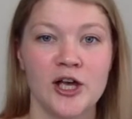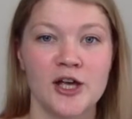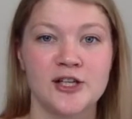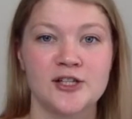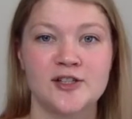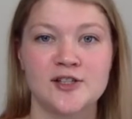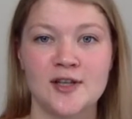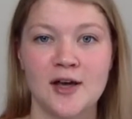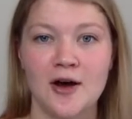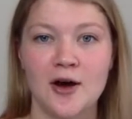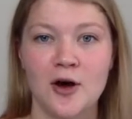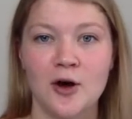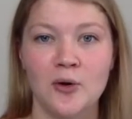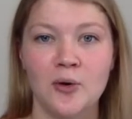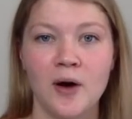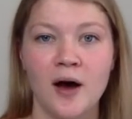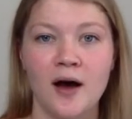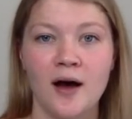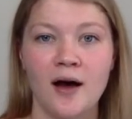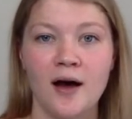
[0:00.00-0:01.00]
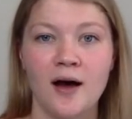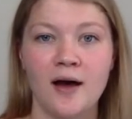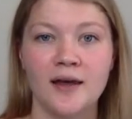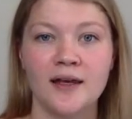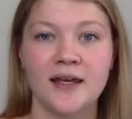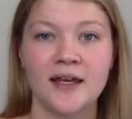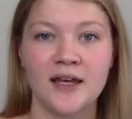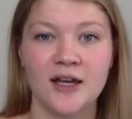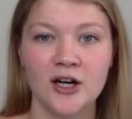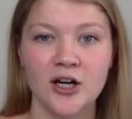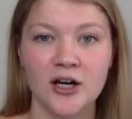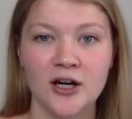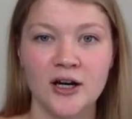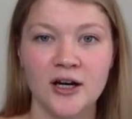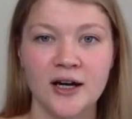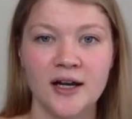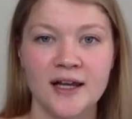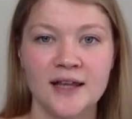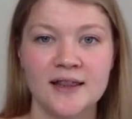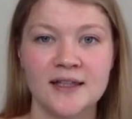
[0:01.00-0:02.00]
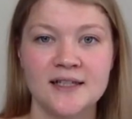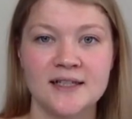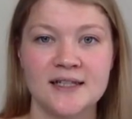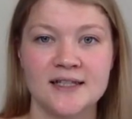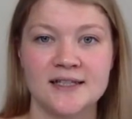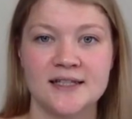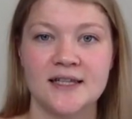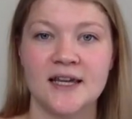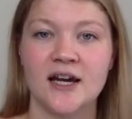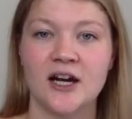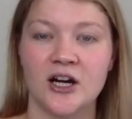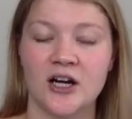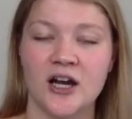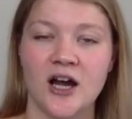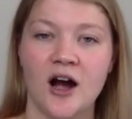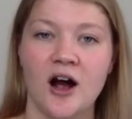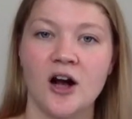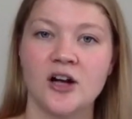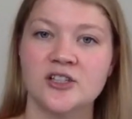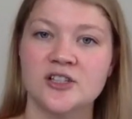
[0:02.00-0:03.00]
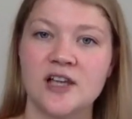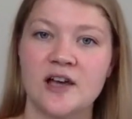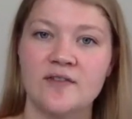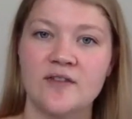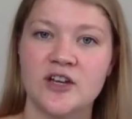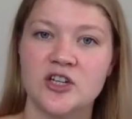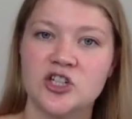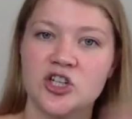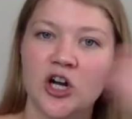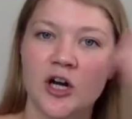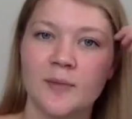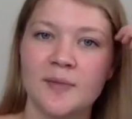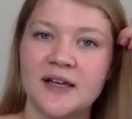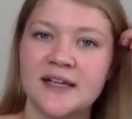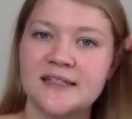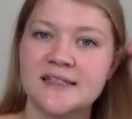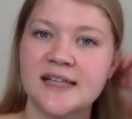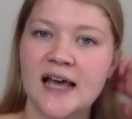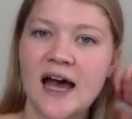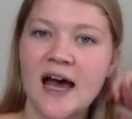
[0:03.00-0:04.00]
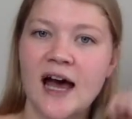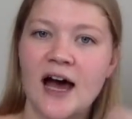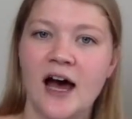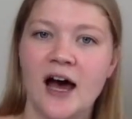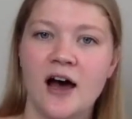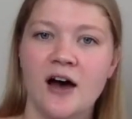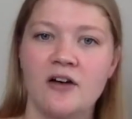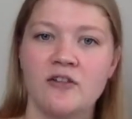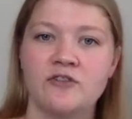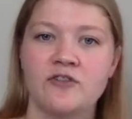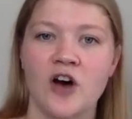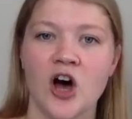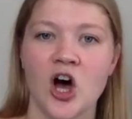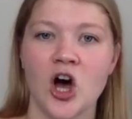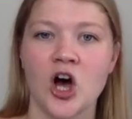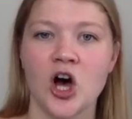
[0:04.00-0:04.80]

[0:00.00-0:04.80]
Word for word: So here in the DC area, our Salvation Armies have